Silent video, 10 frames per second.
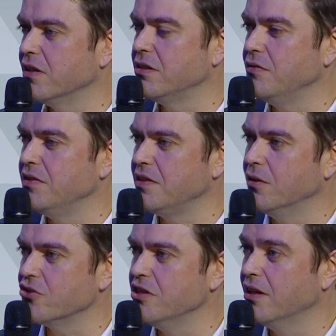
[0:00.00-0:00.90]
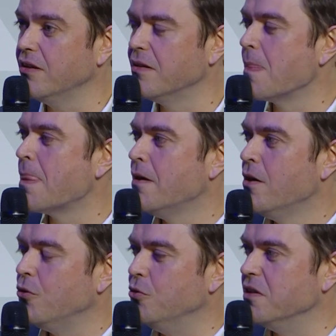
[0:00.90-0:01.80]
or Gen
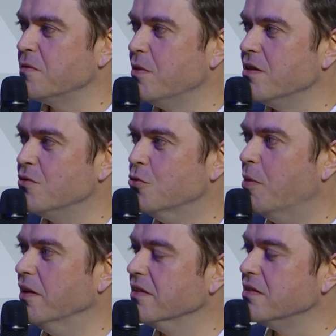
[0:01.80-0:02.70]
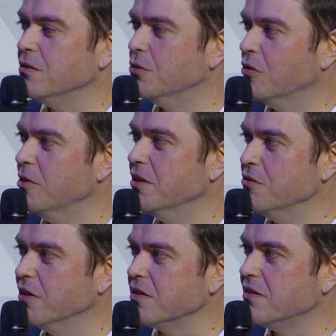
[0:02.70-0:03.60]
AI, is a type
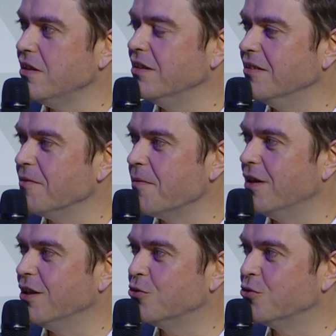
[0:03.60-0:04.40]
of cure